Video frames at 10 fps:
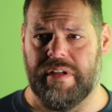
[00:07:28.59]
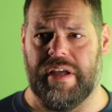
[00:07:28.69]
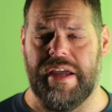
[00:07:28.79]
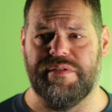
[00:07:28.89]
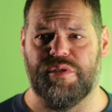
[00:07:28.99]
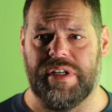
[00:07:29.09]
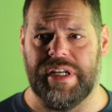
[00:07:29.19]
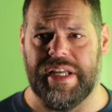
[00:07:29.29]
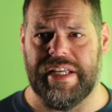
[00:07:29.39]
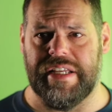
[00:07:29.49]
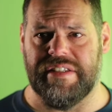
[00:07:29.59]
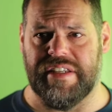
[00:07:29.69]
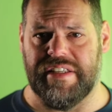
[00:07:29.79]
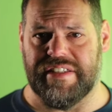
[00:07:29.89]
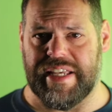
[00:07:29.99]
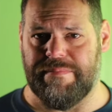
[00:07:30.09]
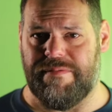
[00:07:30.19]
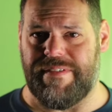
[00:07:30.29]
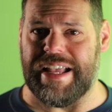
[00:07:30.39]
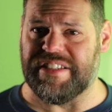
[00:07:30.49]
Not everyone is in the same
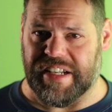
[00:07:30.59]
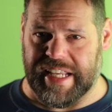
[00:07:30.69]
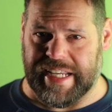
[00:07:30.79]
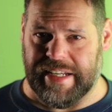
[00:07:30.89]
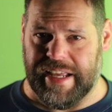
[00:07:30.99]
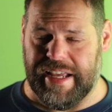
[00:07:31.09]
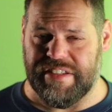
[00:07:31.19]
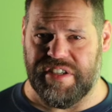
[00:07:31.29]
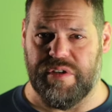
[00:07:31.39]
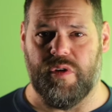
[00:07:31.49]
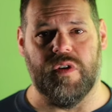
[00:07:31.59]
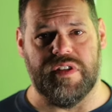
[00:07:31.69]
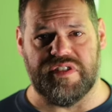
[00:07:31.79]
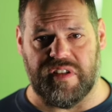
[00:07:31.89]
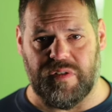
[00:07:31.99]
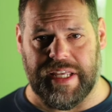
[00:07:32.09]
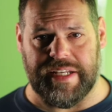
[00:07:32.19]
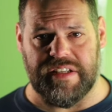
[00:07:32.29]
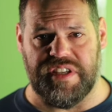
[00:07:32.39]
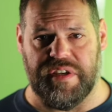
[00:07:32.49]
fast lane as you or the slow
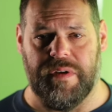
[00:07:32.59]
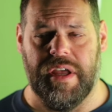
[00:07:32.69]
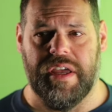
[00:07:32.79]
lane as you,